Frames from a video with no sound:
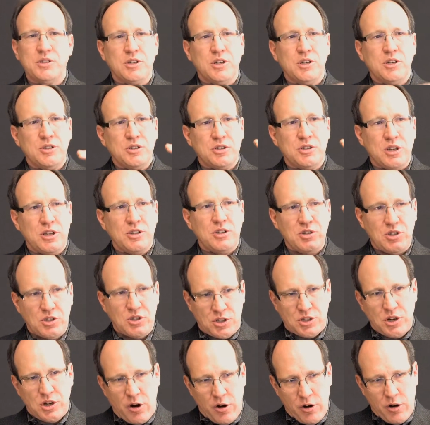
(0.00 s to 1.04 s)
is you
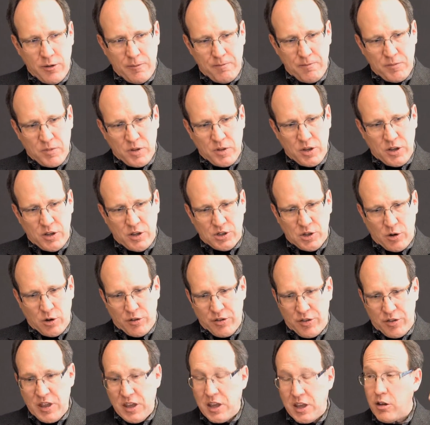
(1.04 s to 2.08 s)
start
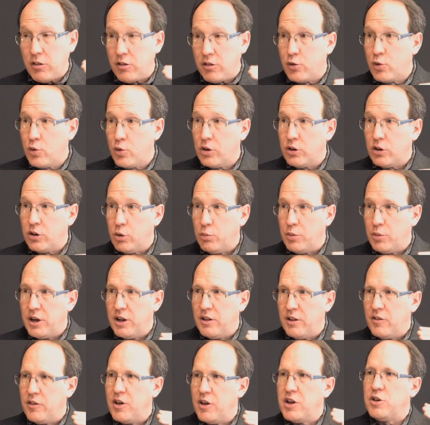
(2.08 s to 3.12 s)
thinking through it a little
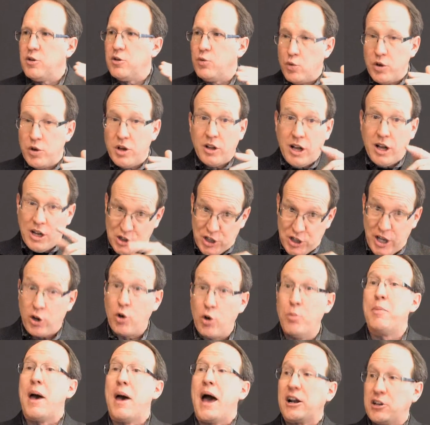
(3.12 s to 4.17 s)
bit, then you realize you got to go
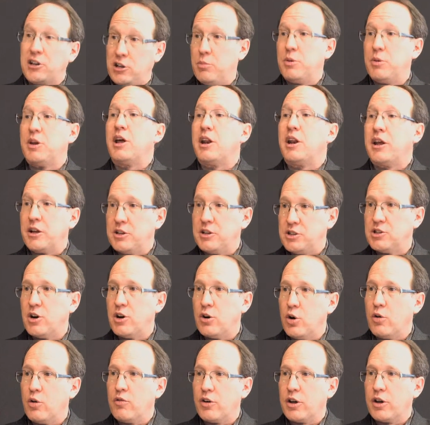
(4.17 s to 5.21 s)
back to the beginning and start
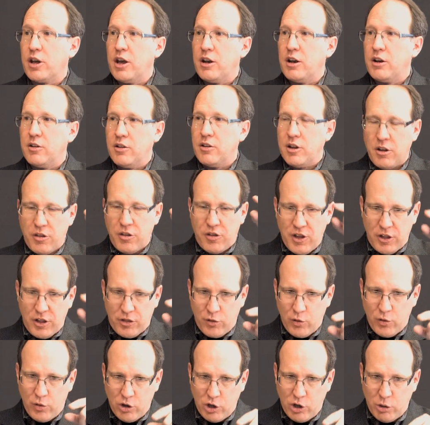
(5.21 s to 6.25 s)
over again. Then you think
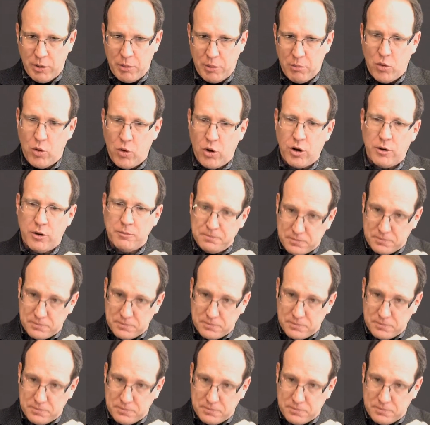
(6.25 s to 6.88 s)
through a little bit more,